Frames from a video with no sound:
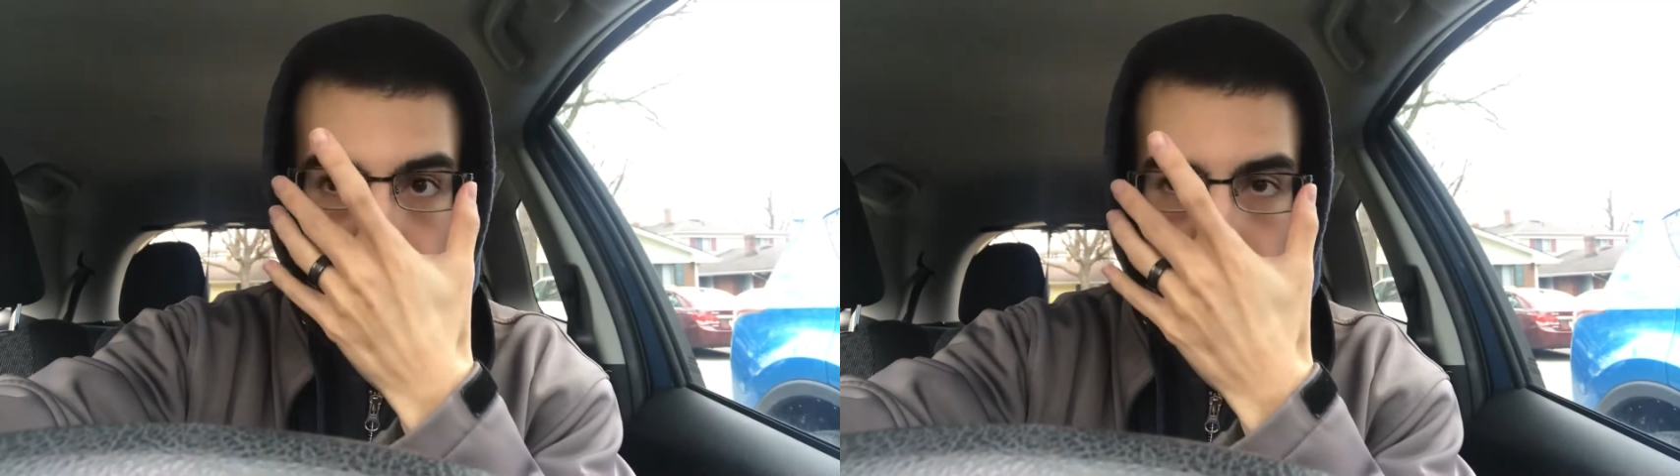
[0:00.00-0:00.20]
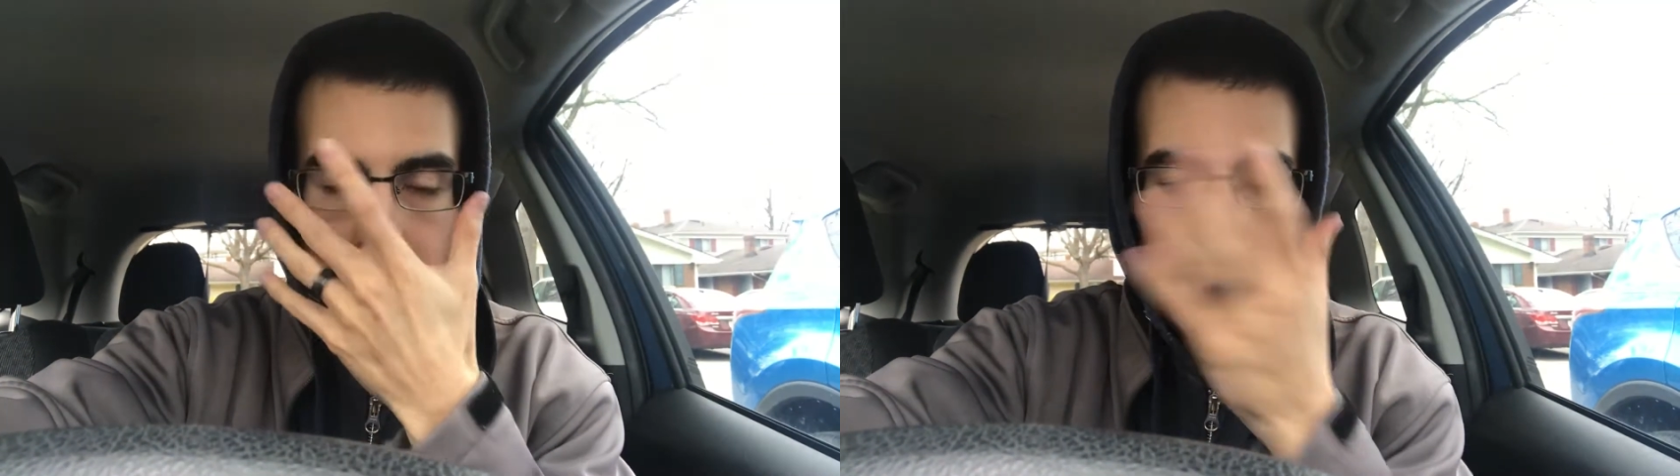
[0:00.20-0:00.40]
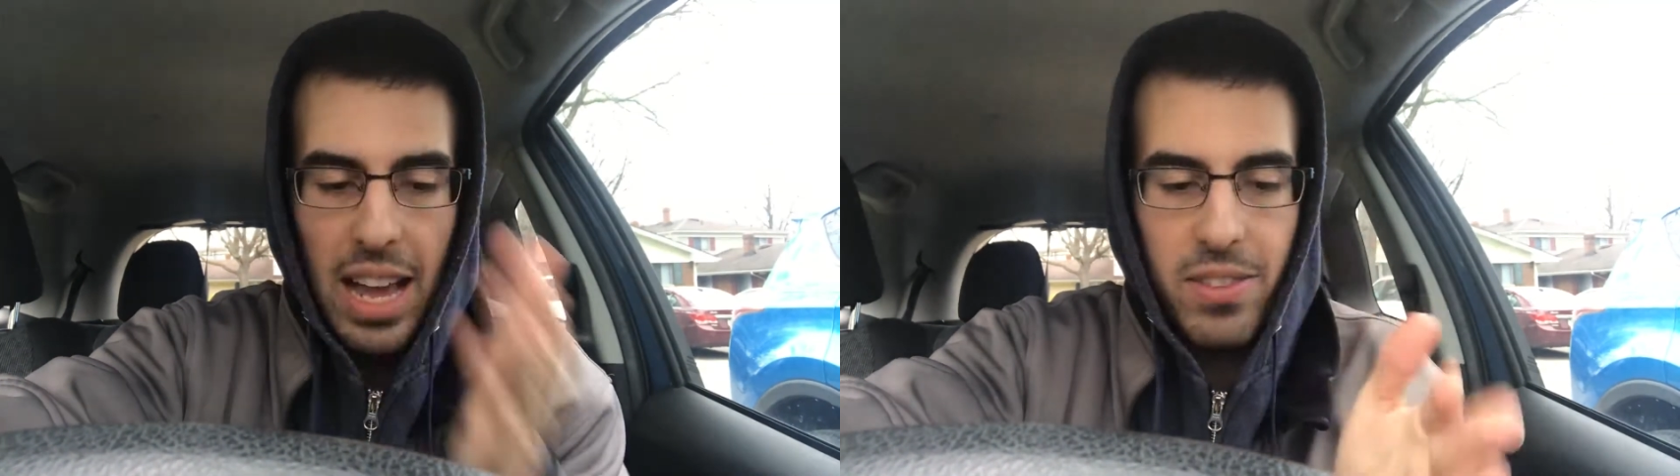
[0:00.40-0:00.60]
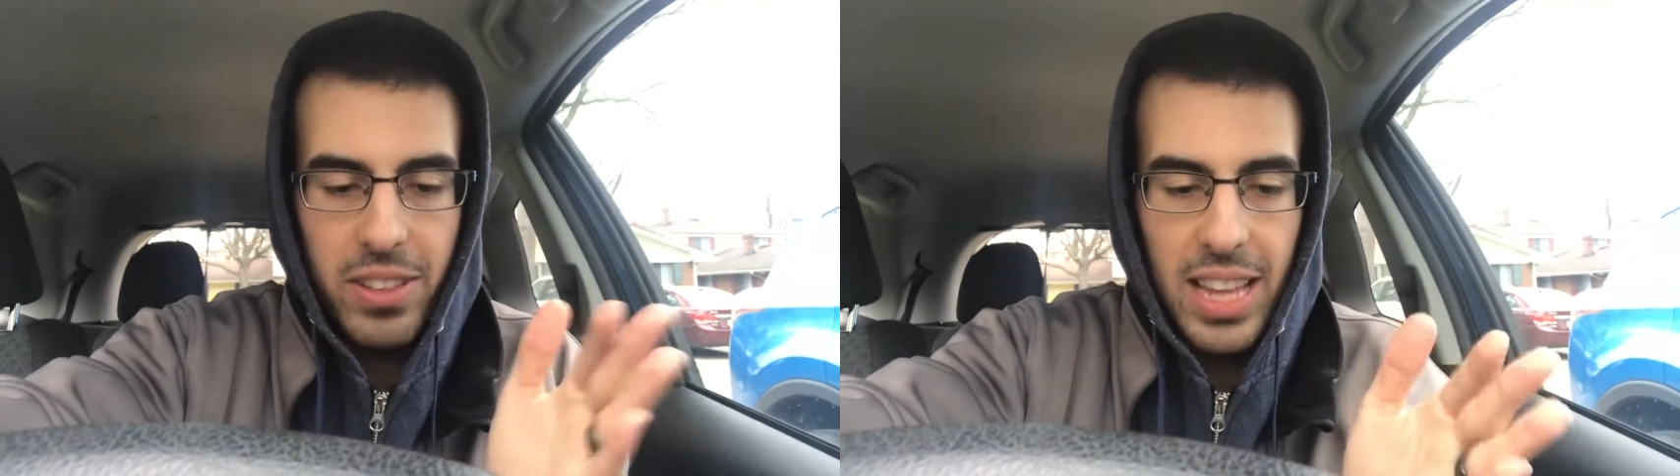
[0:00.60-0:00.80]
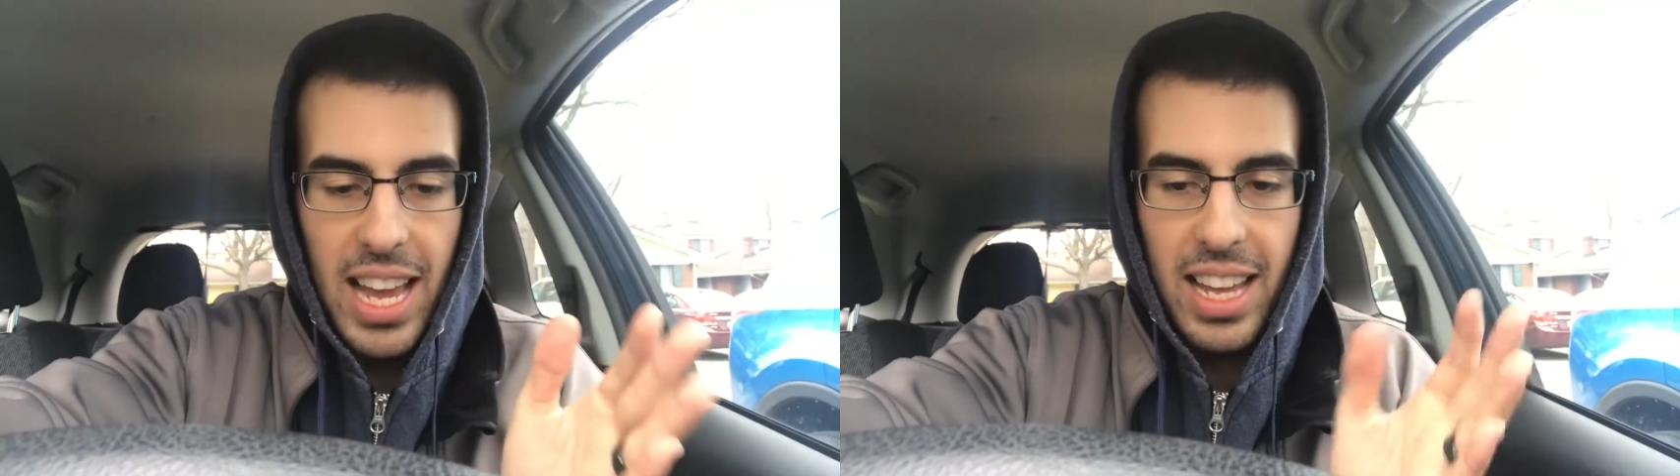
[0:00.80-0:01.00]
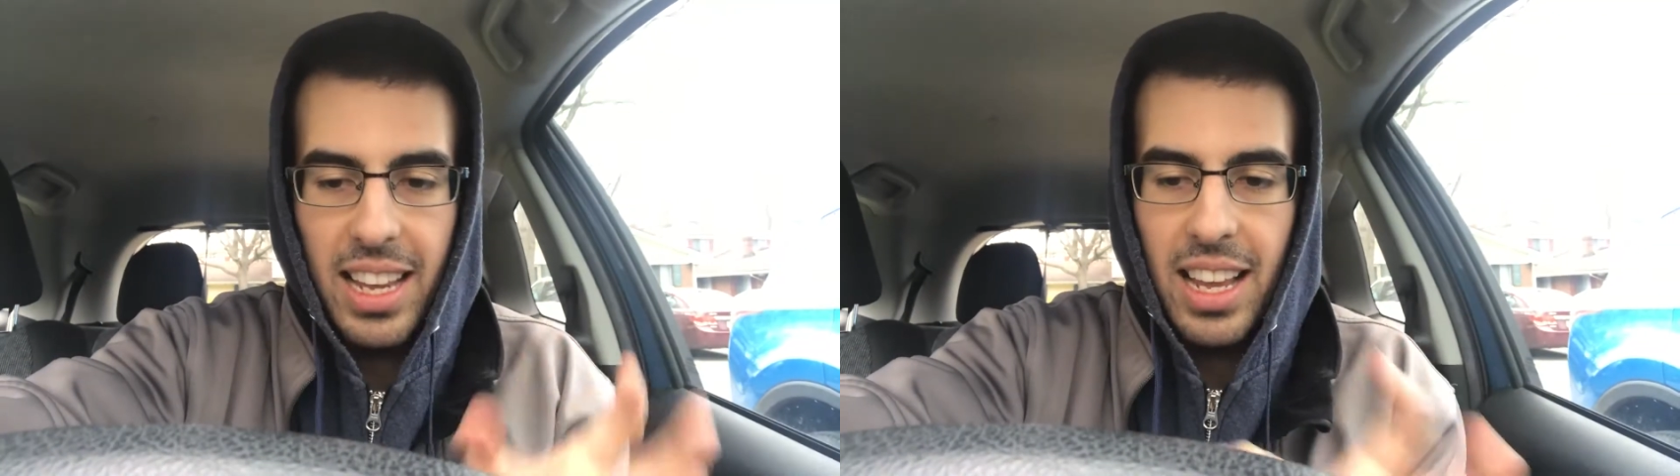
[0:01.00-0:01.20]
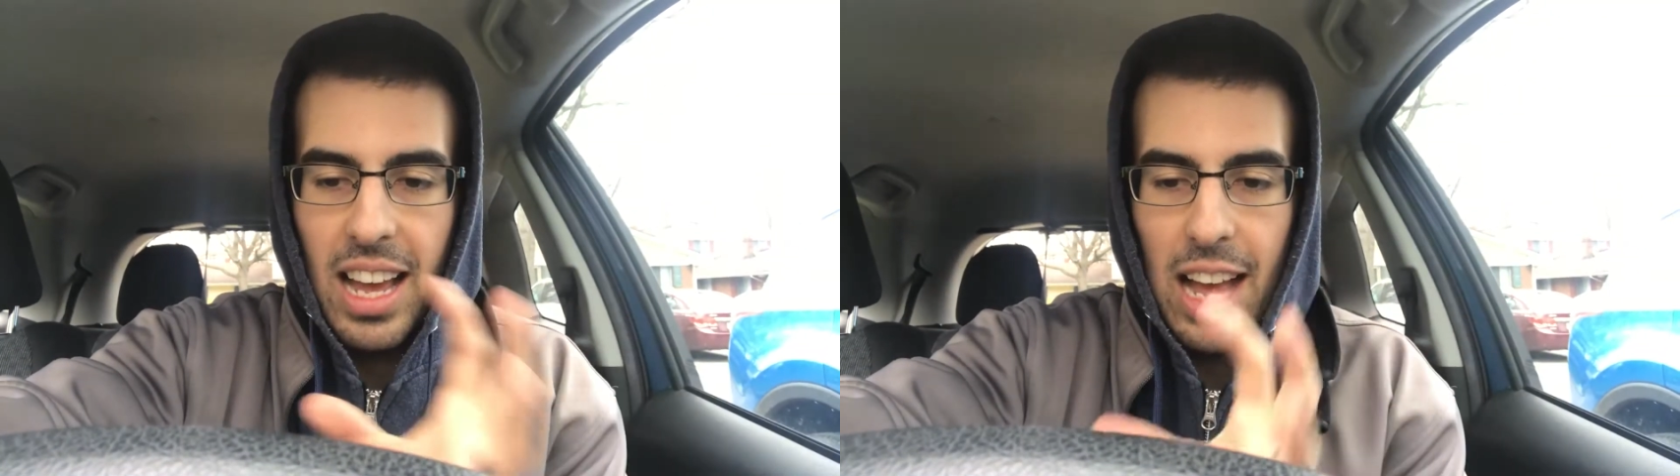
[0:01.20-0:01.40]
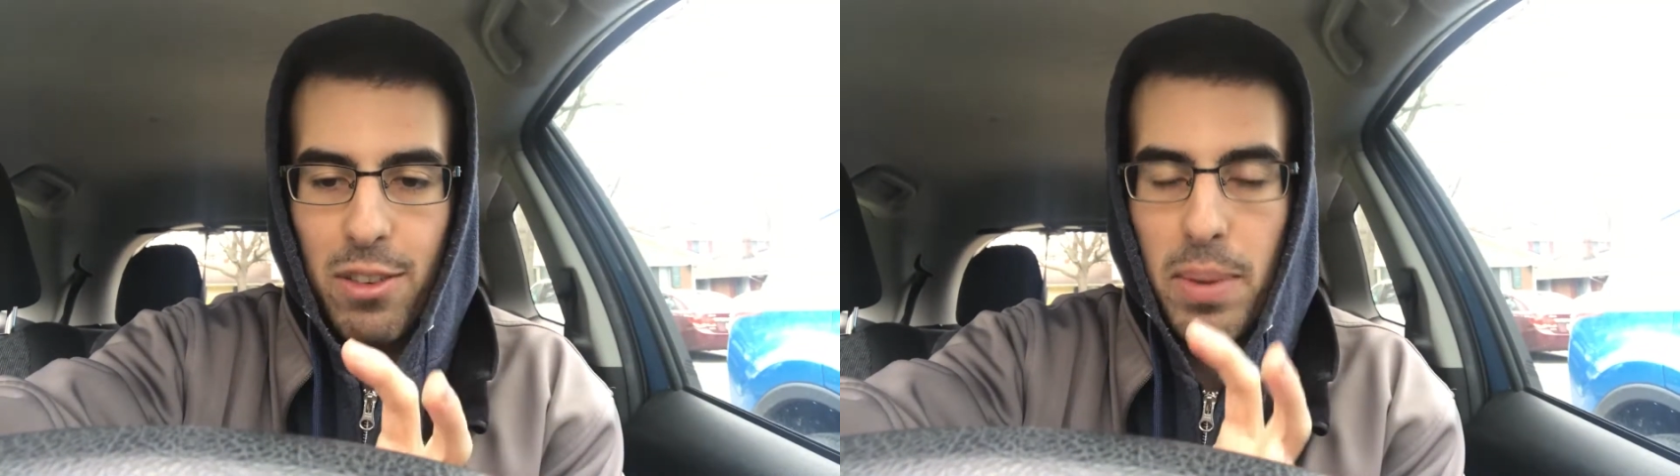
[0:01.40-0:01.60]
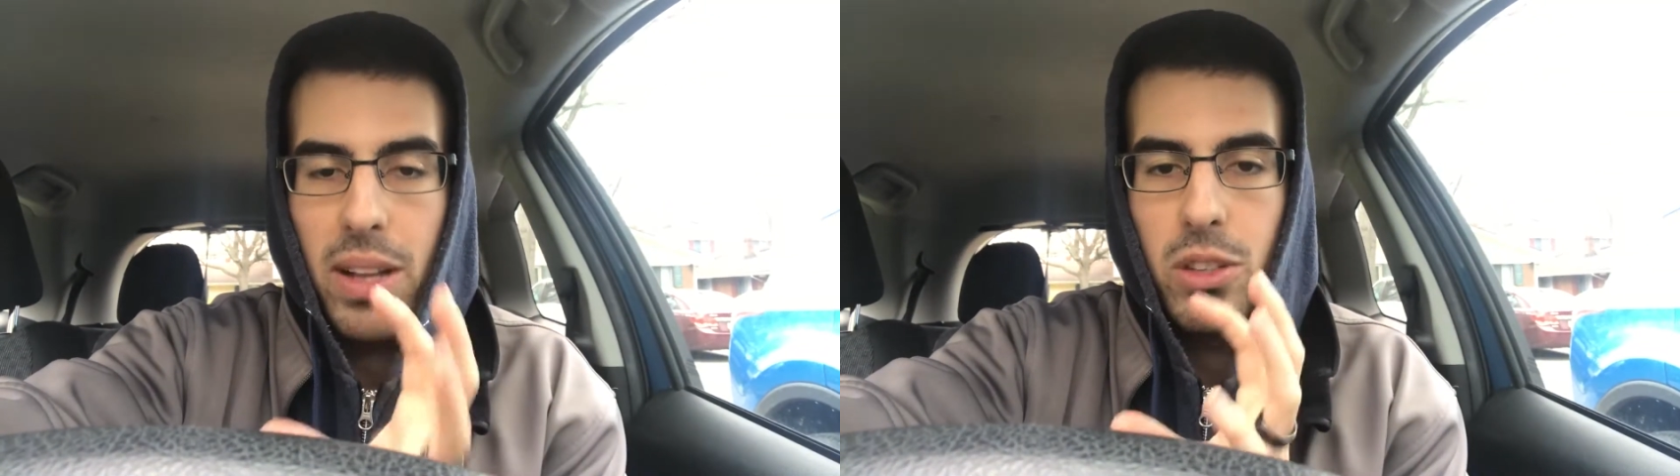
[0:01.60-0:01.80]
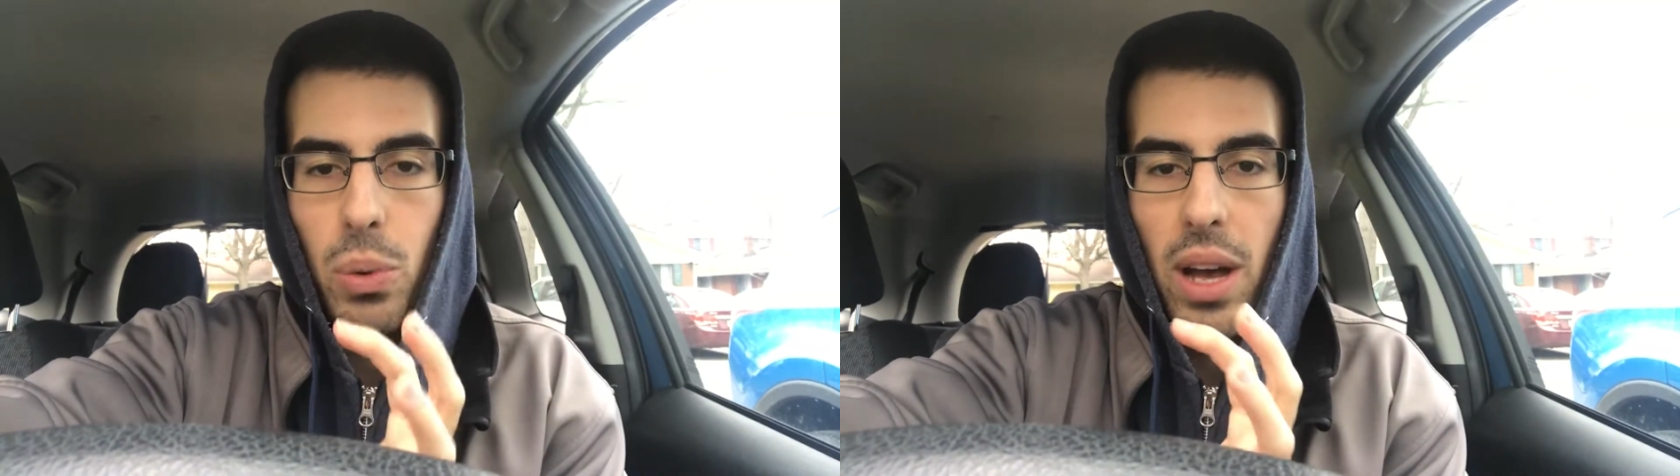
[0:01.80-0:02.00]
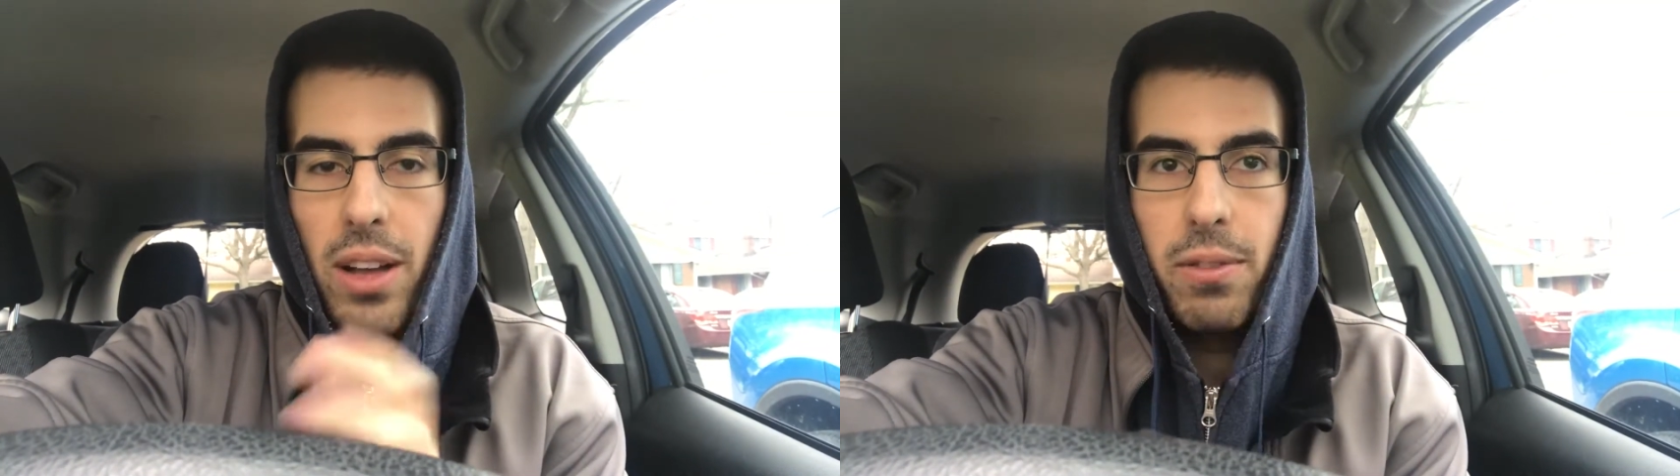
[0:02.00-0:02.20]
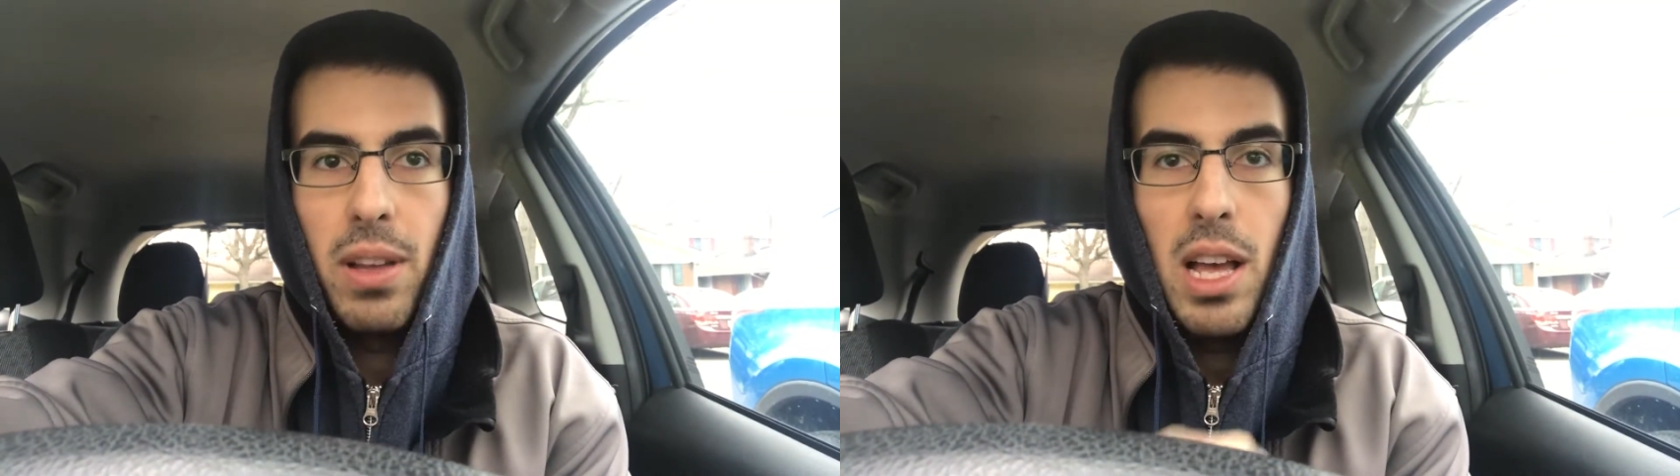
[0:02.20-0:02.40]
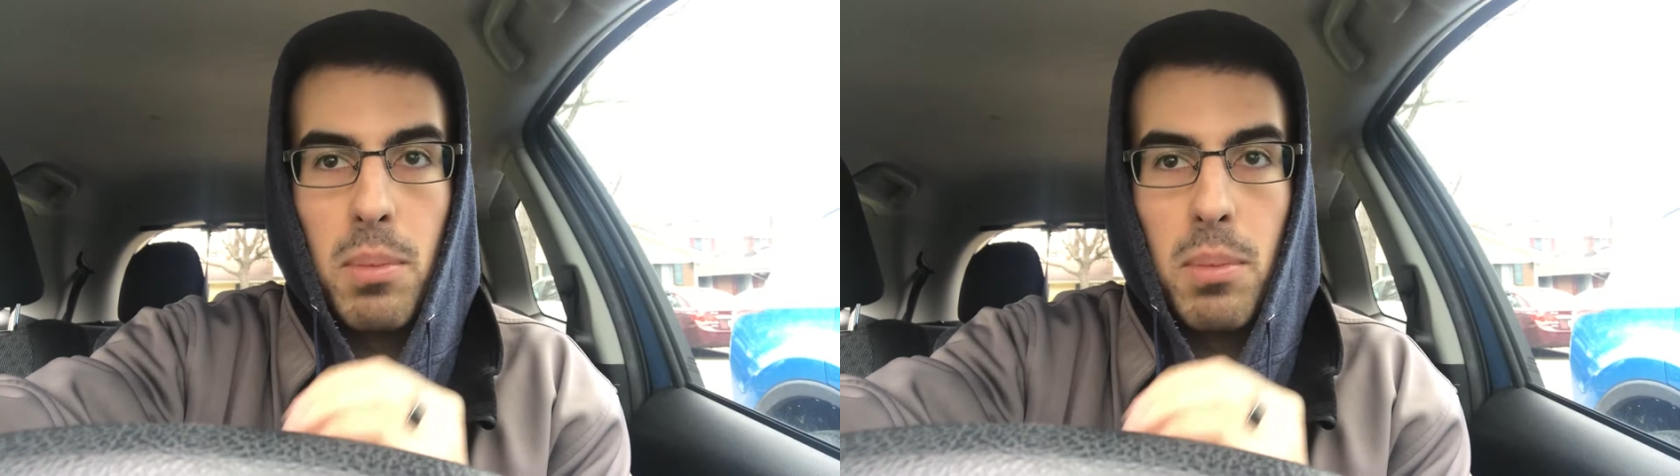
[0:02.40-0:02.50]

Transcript: because after that I have about 12.